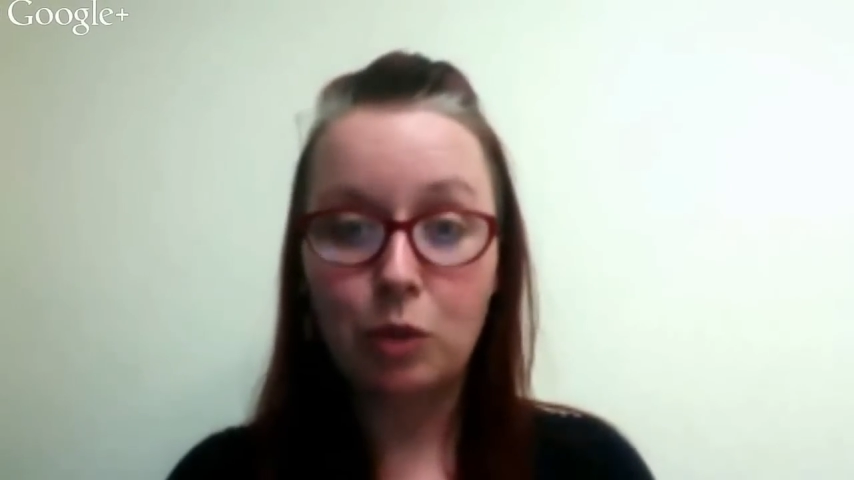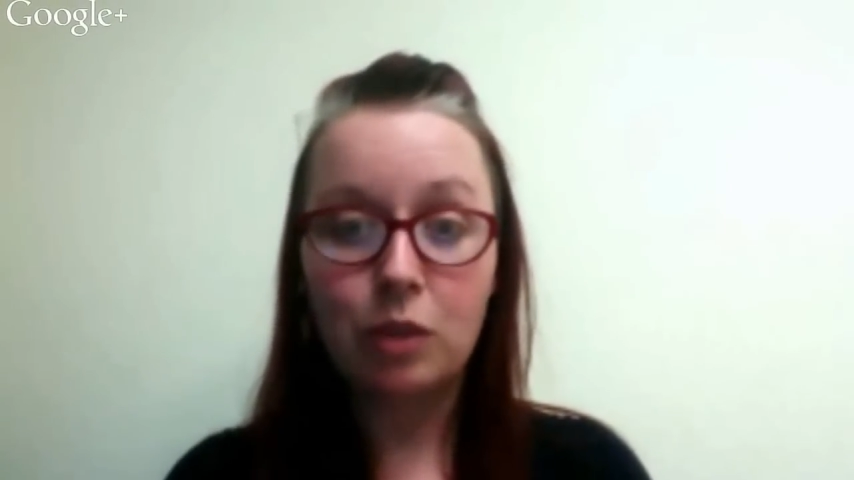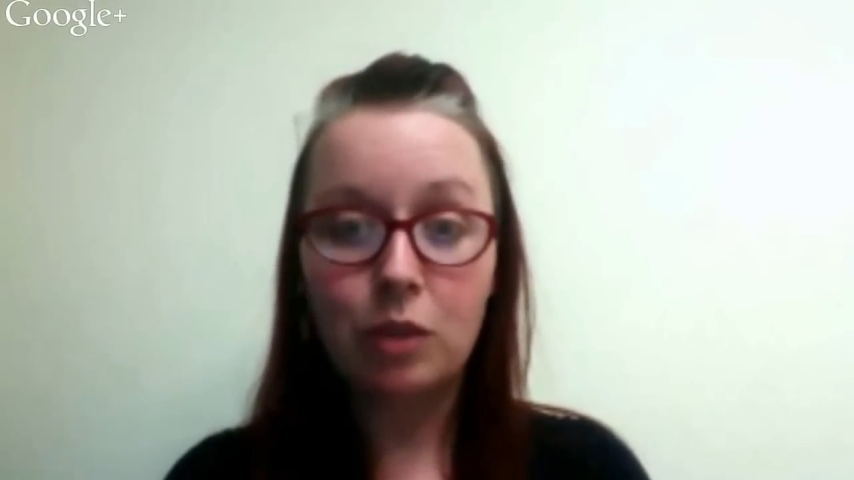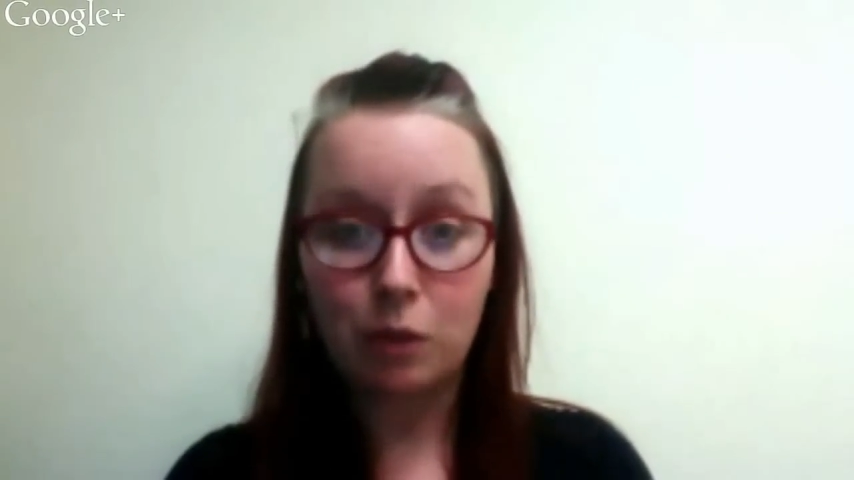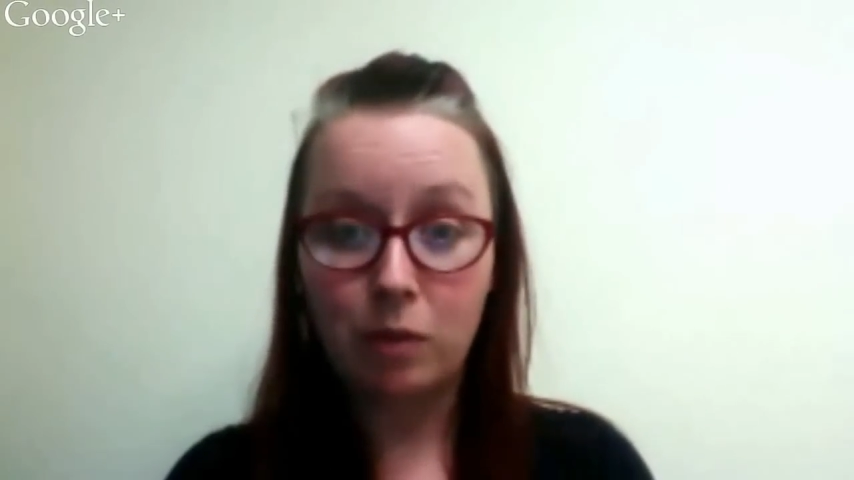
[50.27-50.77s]
if
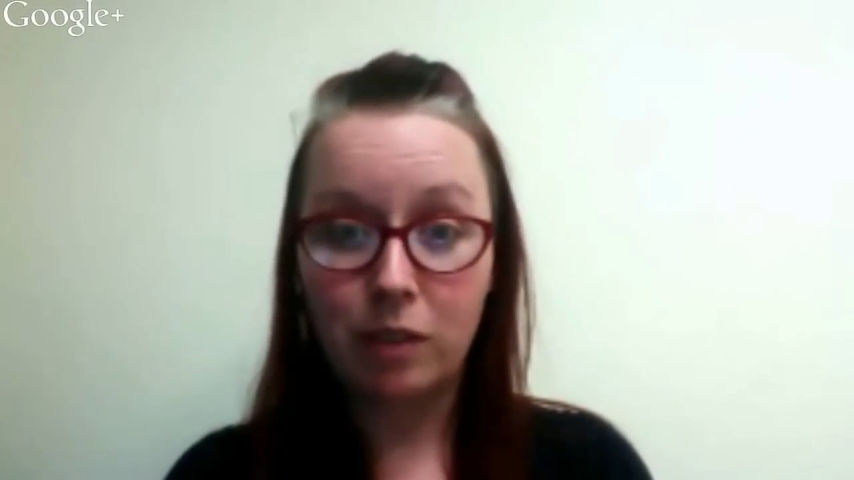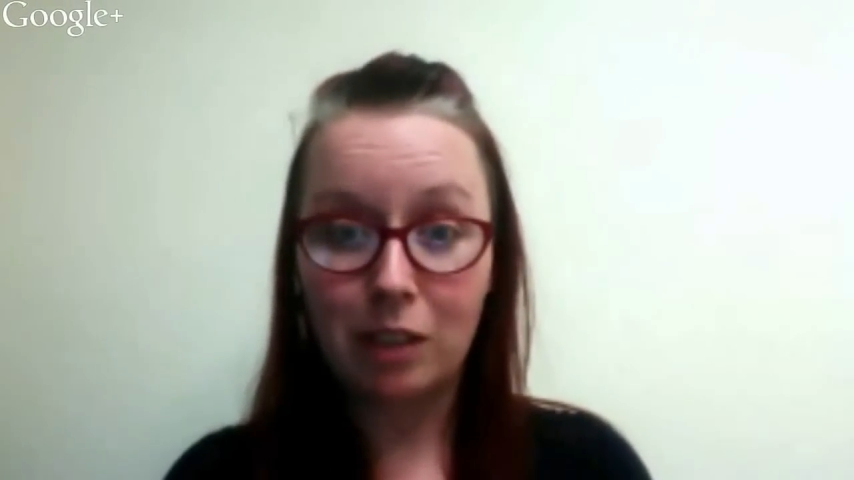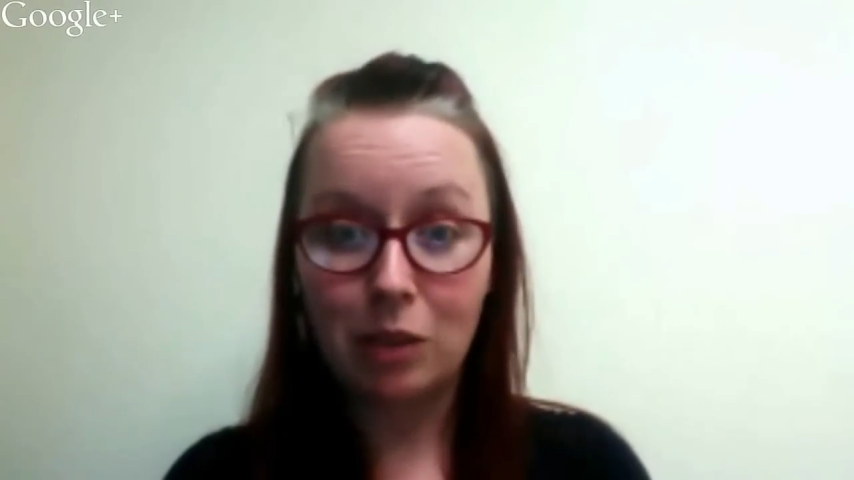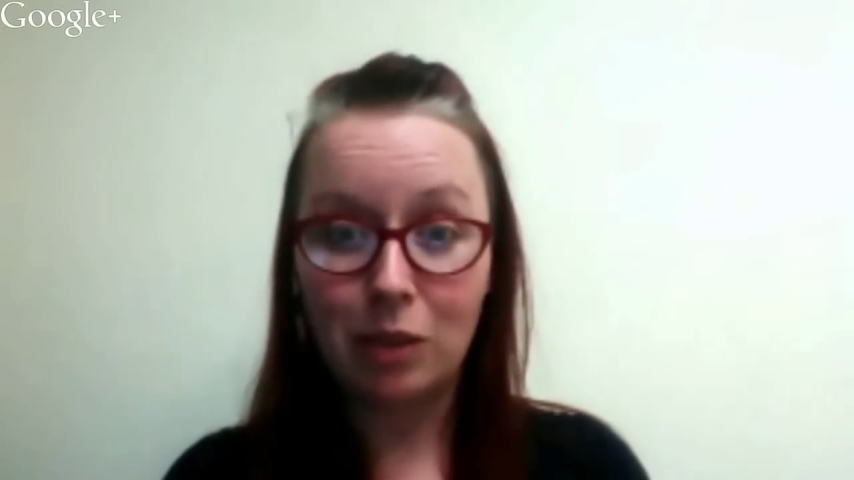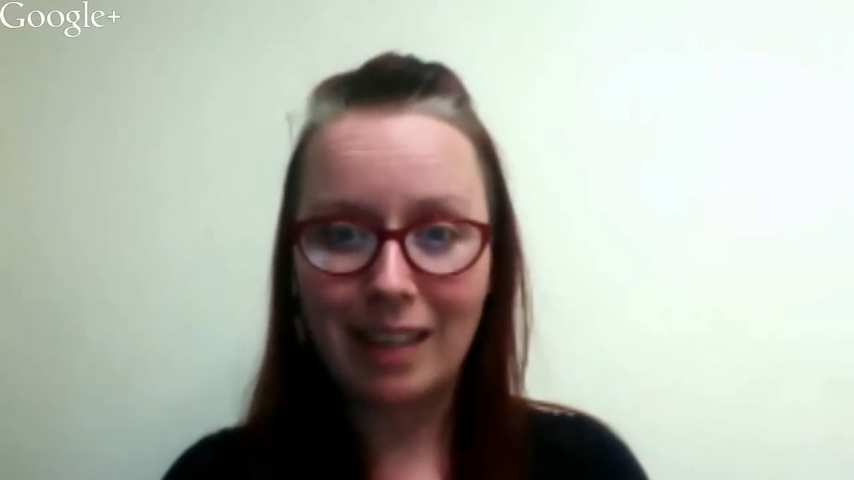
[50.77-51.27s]
you prefer
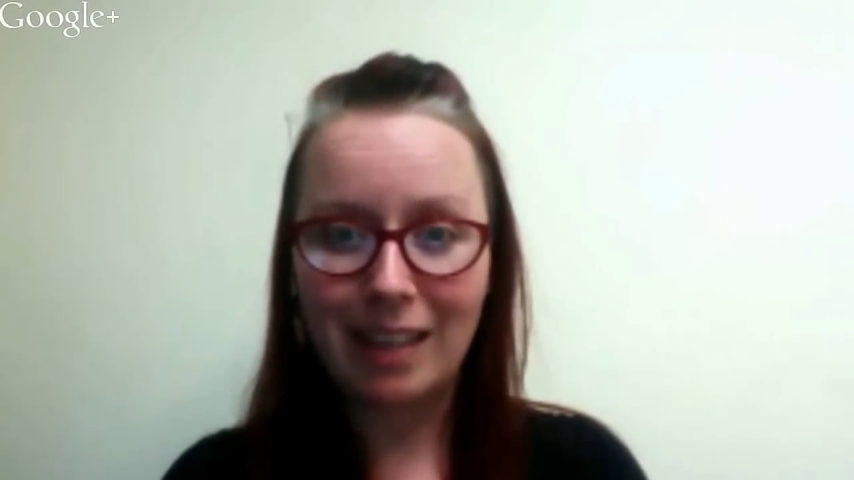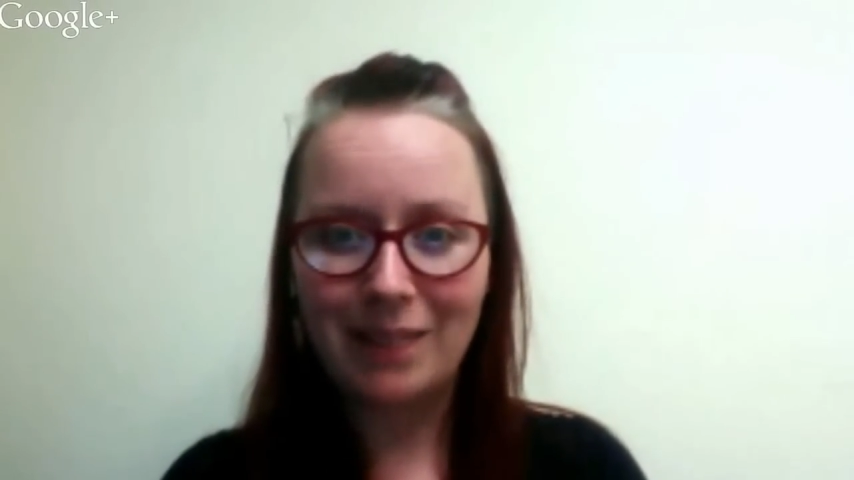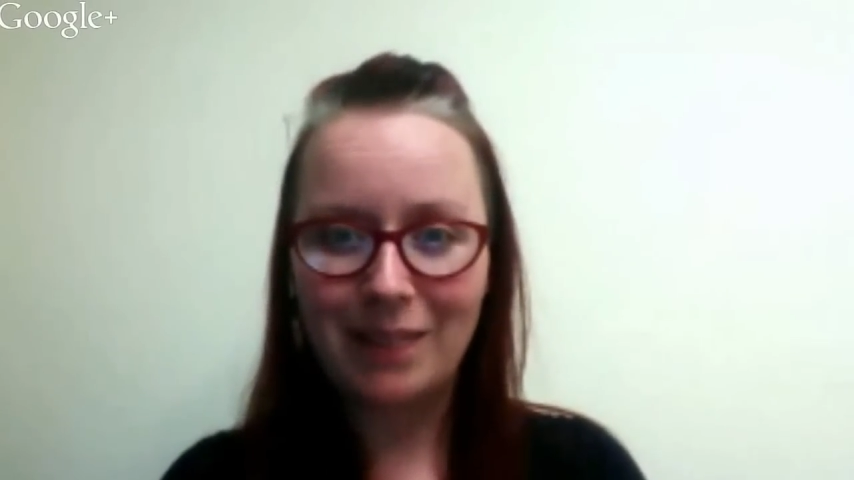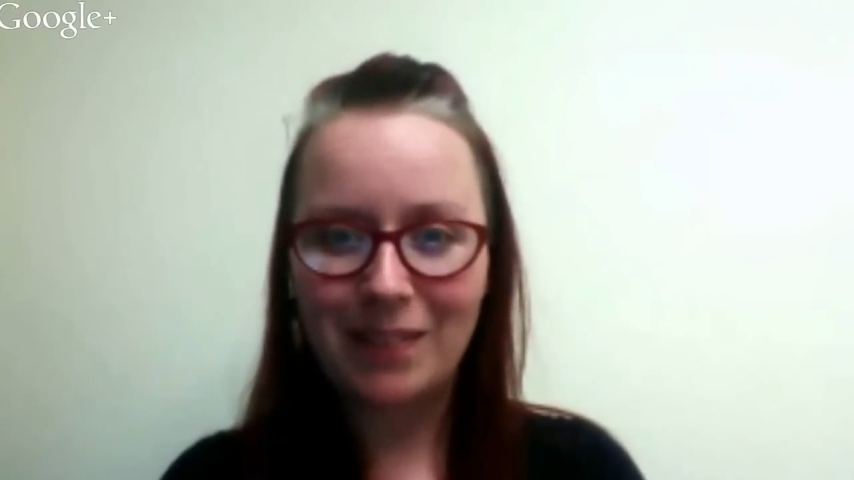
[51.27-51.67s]
to do that.